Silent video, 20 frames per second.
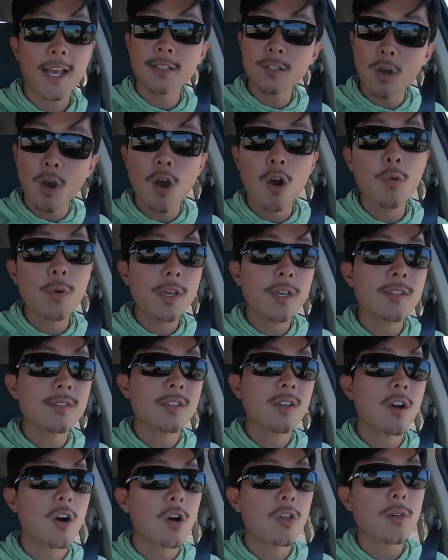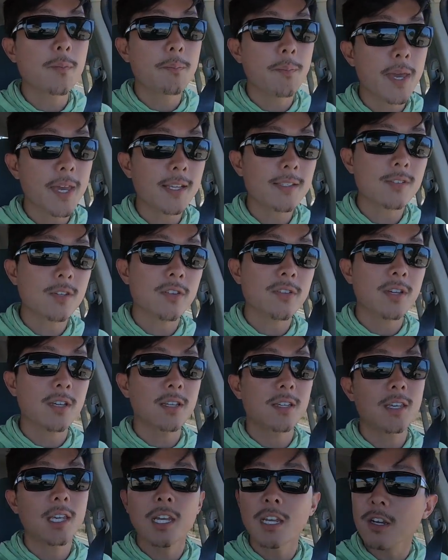As always, all the baits, all the
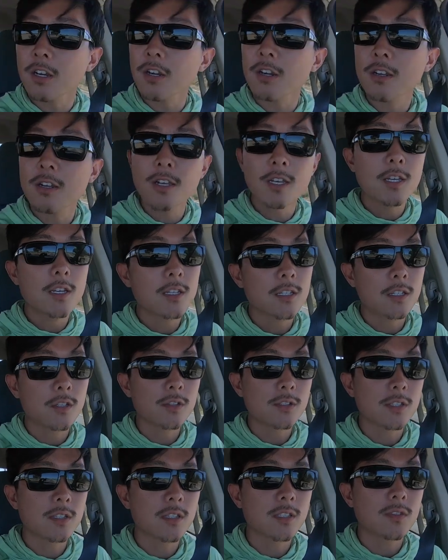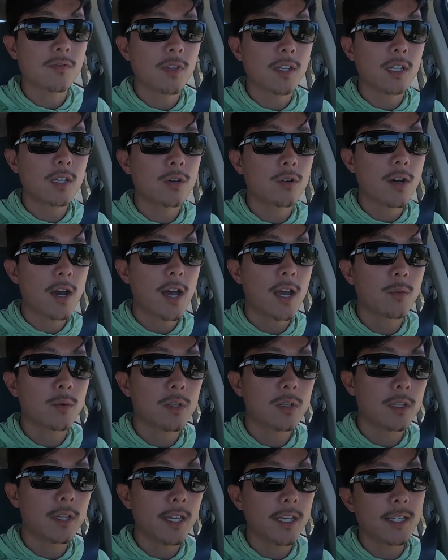gear used in this video, I will
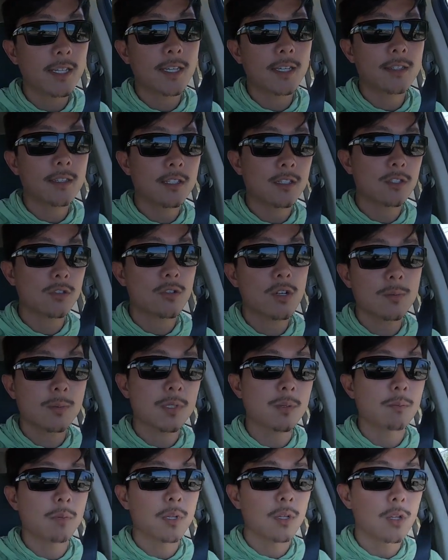link in the description